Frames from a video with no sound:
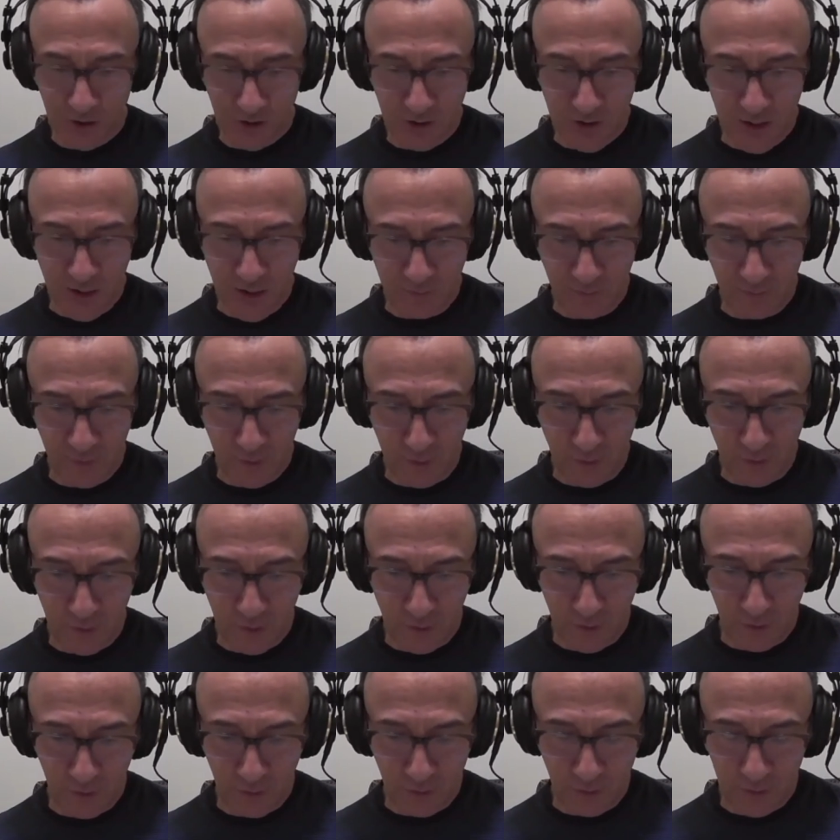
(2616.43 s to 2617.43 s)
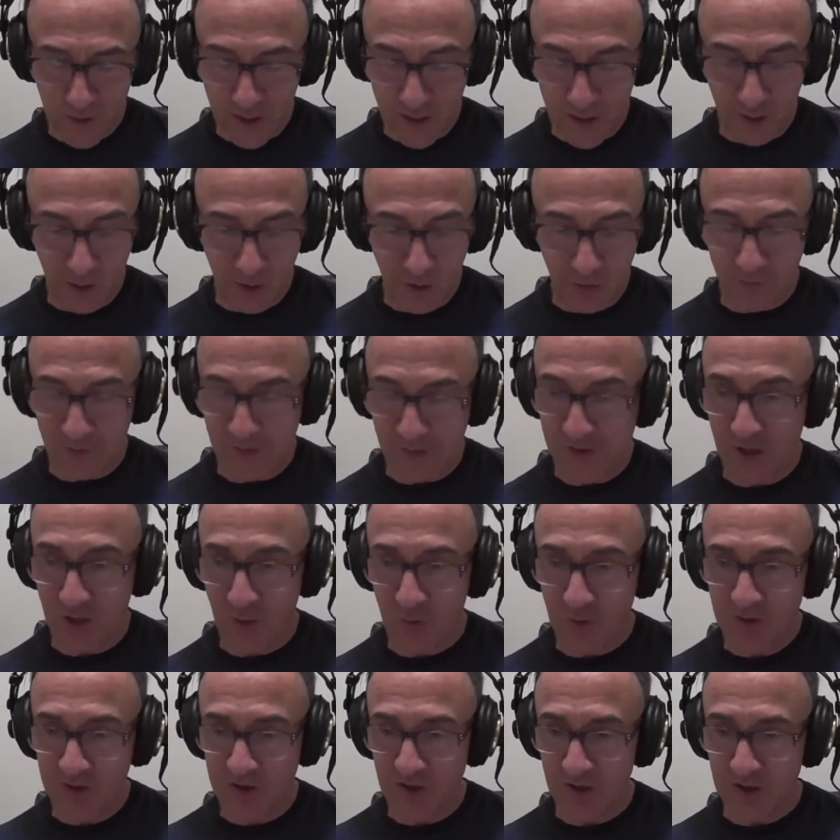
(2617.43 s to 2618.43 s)
they've gone on, I don't know if it's
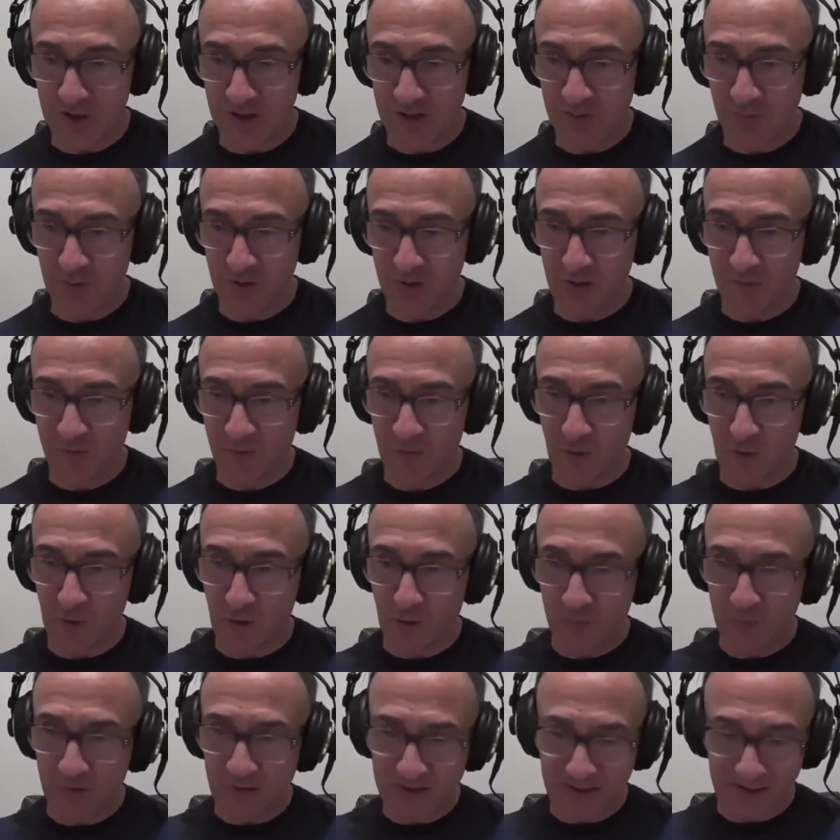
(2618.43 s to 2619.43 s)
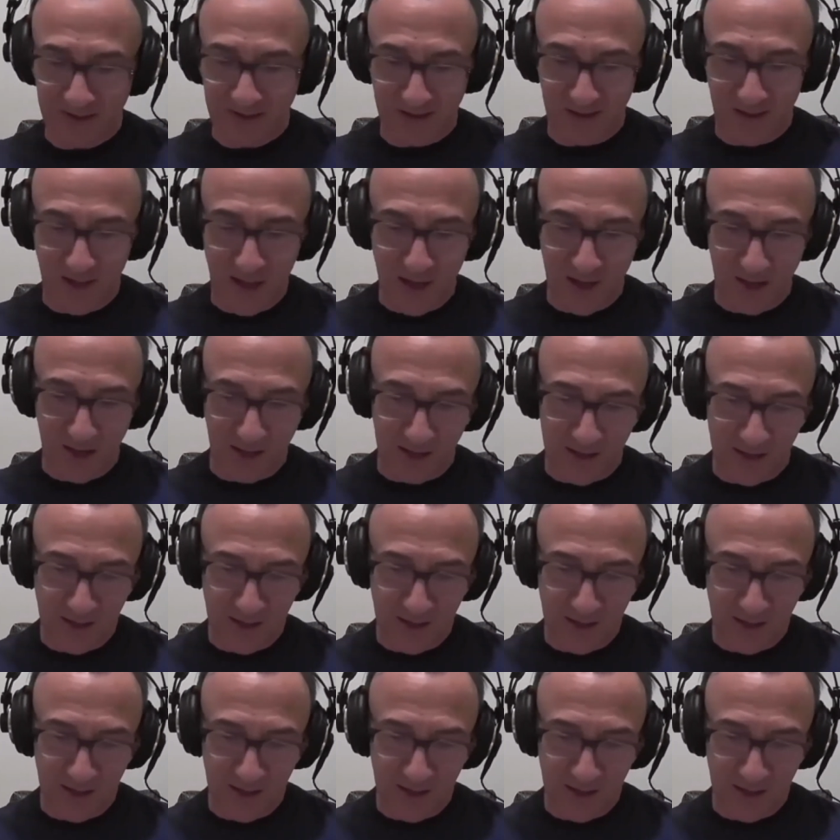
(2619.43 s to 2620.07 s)
coincidence, but they've gone on this slide.